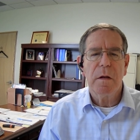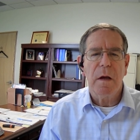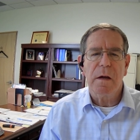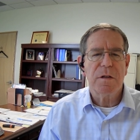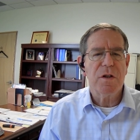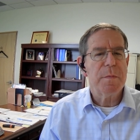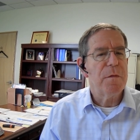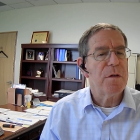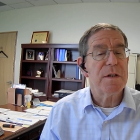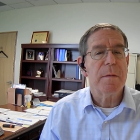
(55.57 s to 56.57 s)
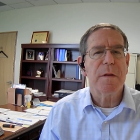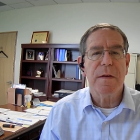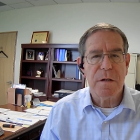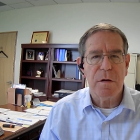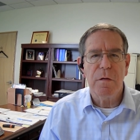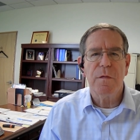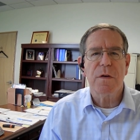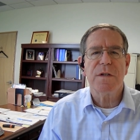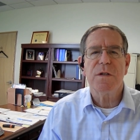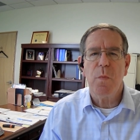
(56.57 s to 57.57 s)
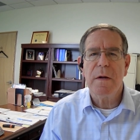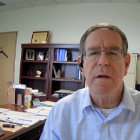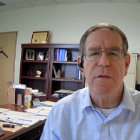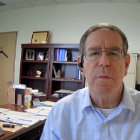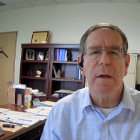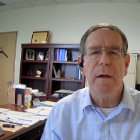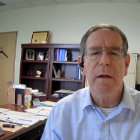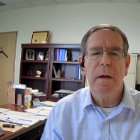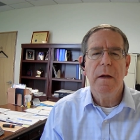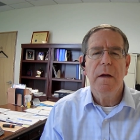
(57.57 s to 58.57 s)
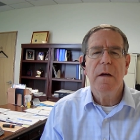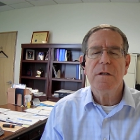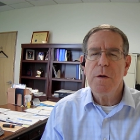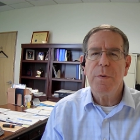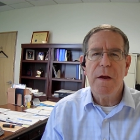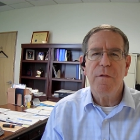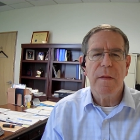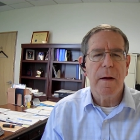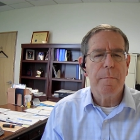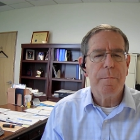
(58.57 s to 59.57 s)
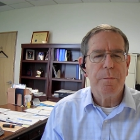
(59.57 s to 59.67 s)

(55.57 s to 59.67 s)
excuse me, 1 Timothy 2, verses 1 to 3, to pray for them.